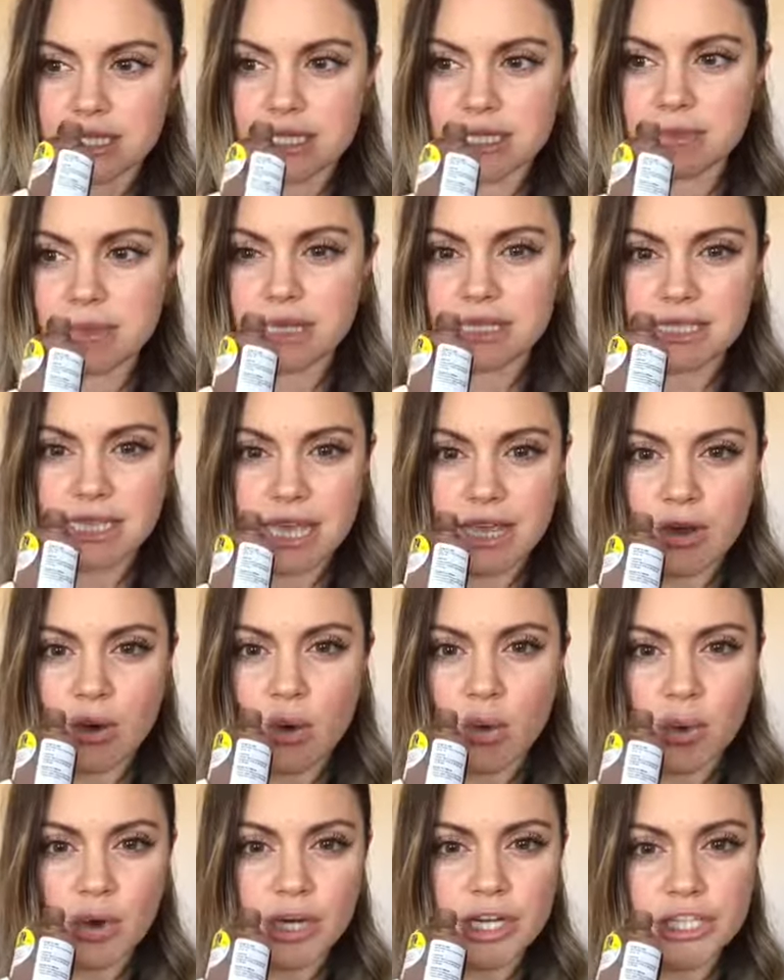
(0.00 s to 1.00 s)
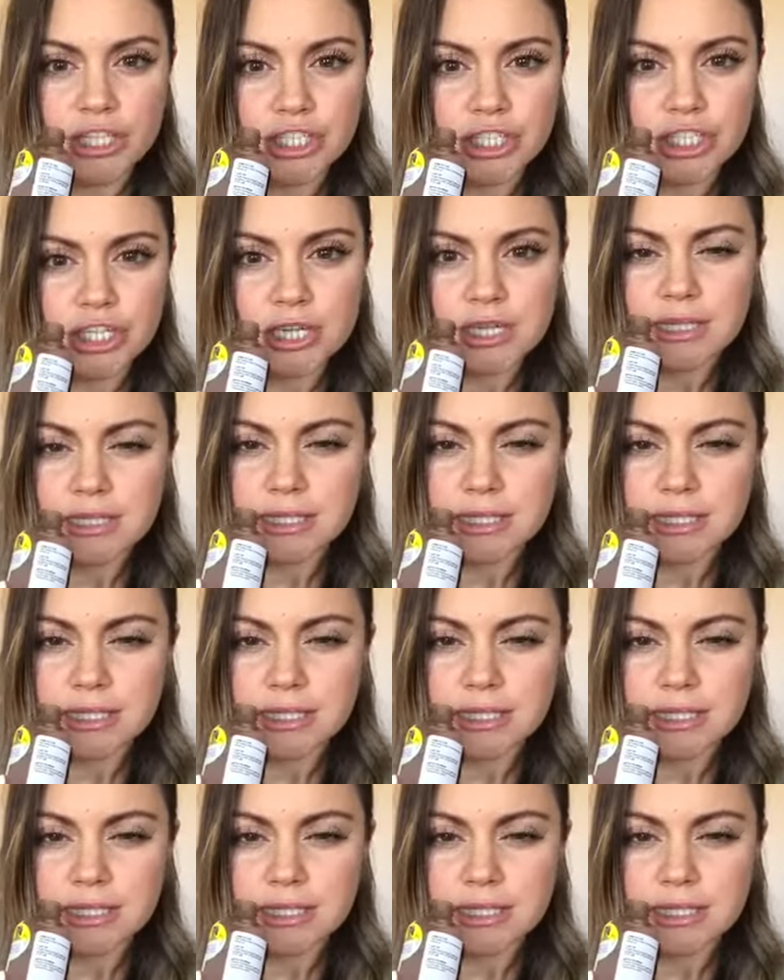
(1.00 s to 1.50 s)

it smells like orange,